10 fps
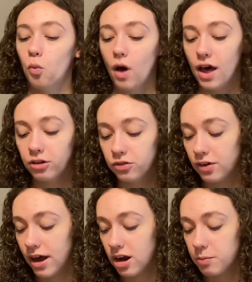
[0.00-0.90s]

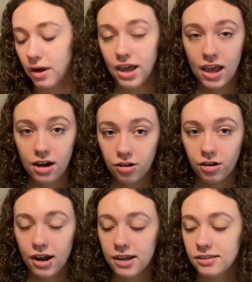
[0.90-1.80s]
Wildfire by Hannah
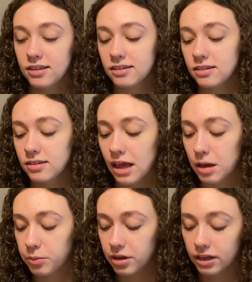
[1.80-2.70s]
Grace. This is the
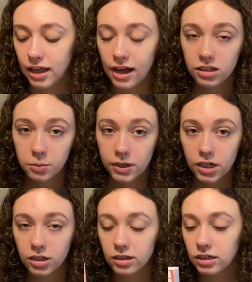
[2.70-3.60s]
second book in the
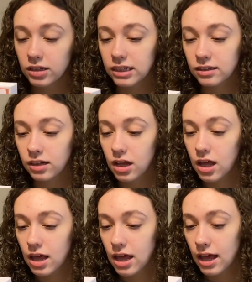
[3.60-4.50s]
Icebreaker series
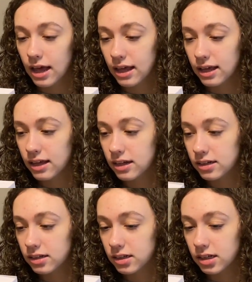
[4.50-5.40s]

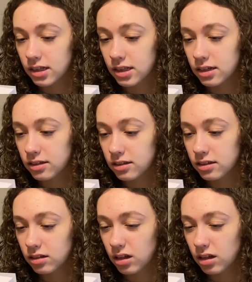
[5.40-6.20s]
and this